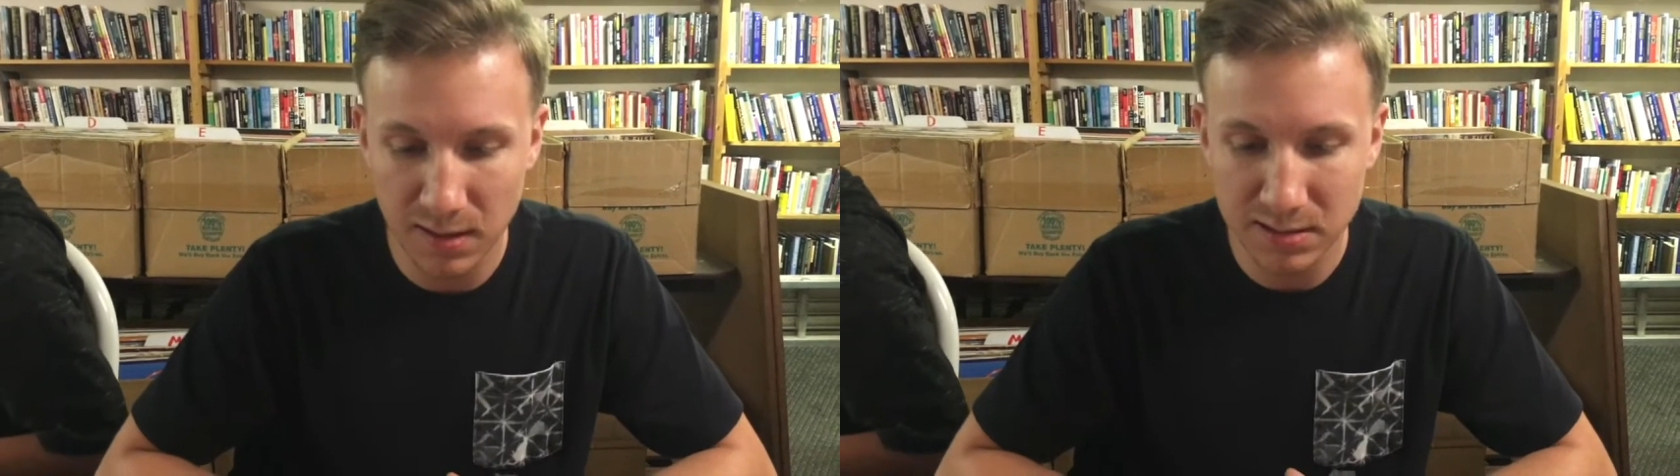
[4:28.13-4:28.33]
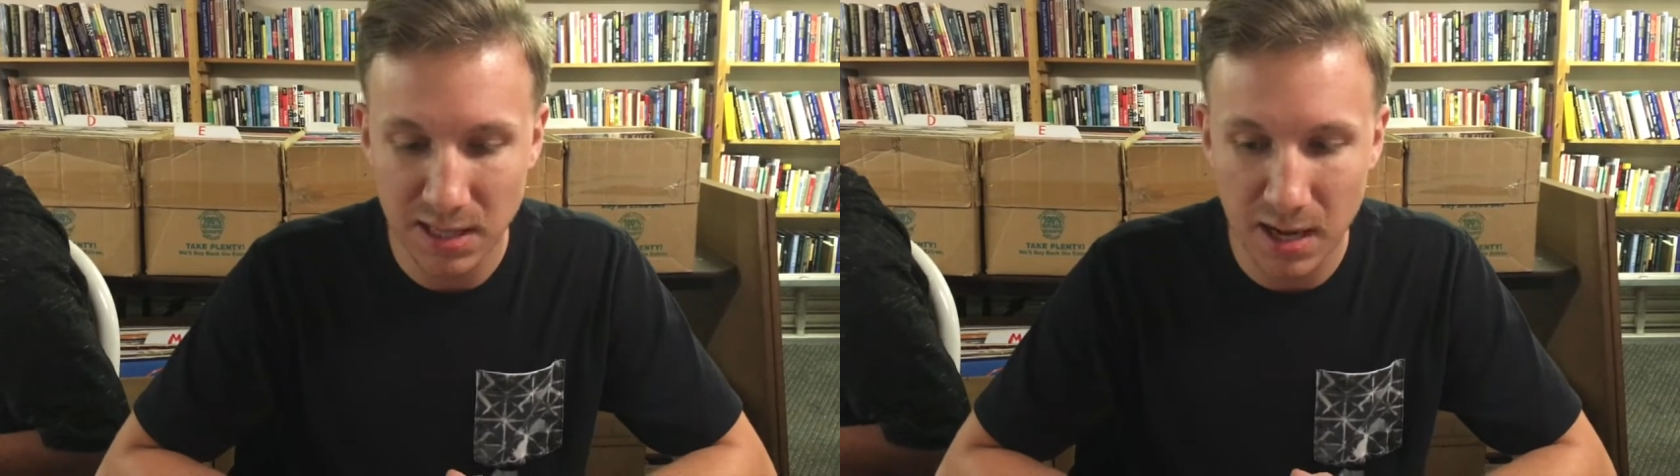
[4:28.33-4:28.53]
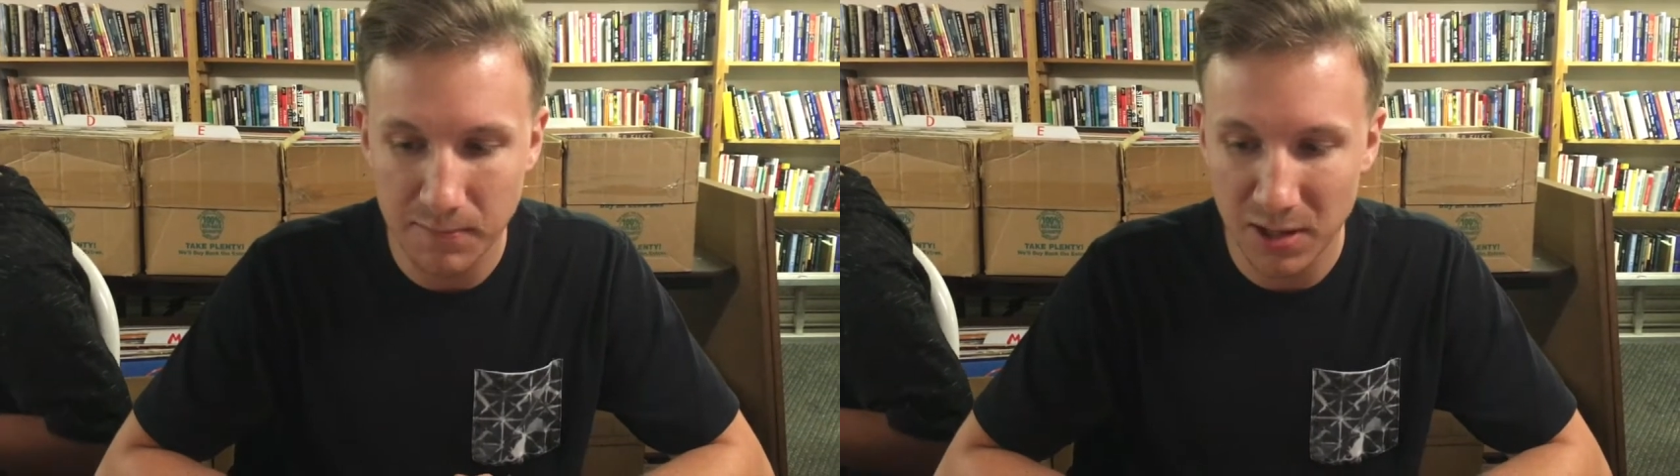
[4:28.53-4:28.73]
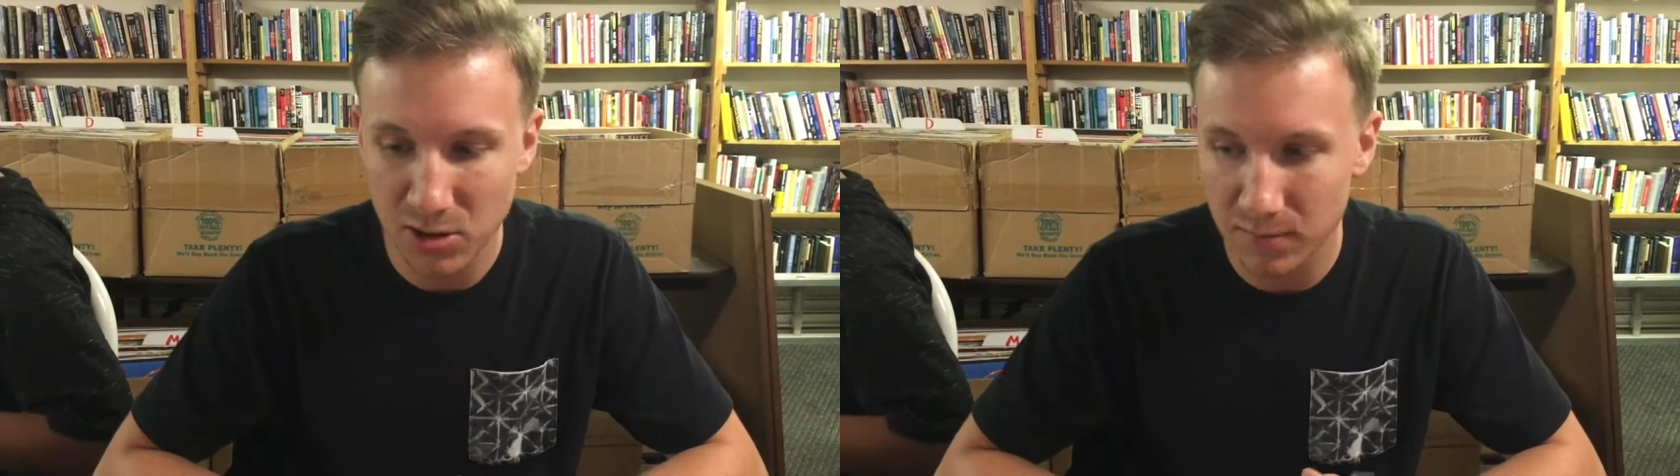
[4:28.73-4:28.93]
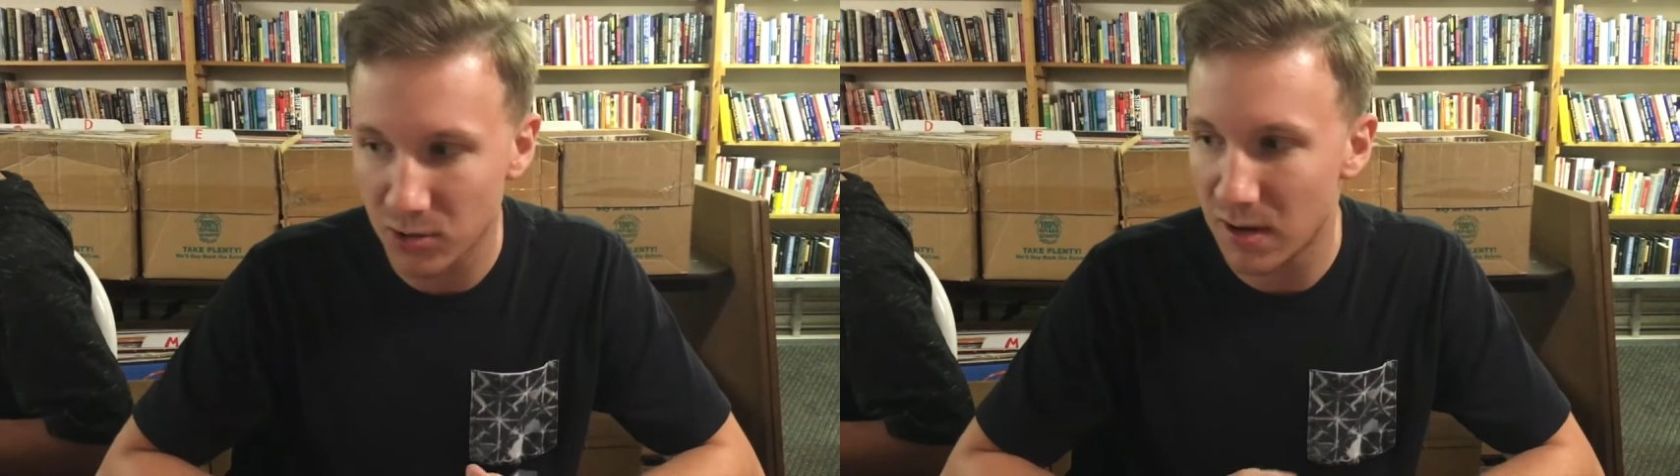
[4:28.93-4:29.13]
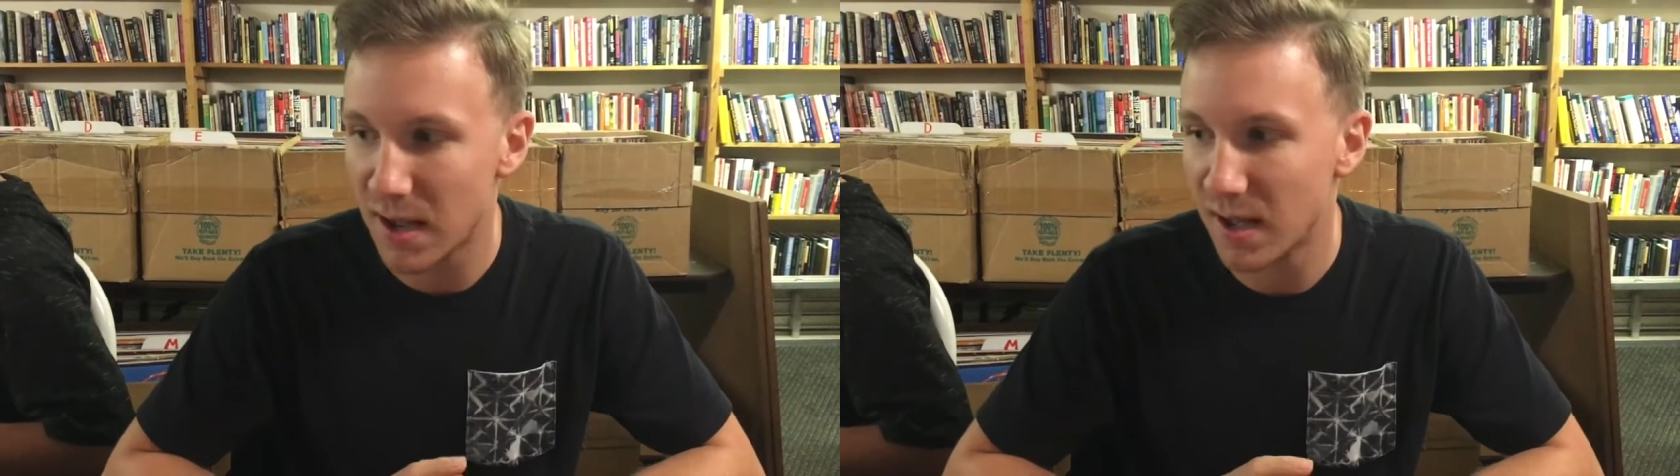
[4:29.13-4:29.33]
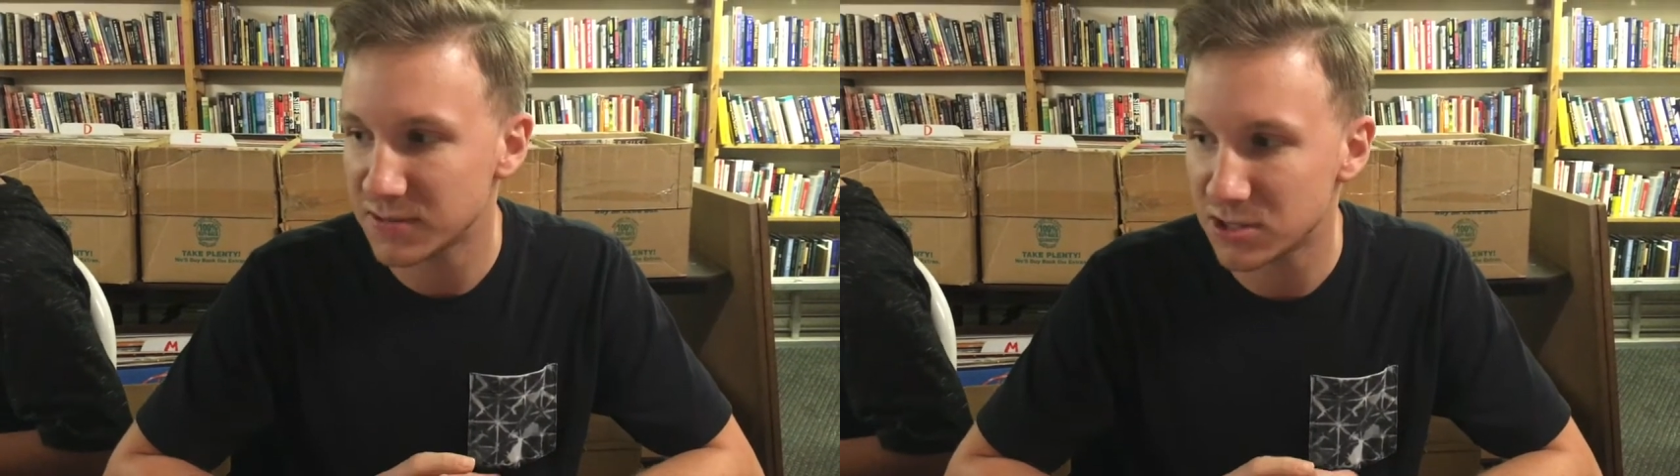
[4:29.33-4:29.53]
Time Pendulum Graph,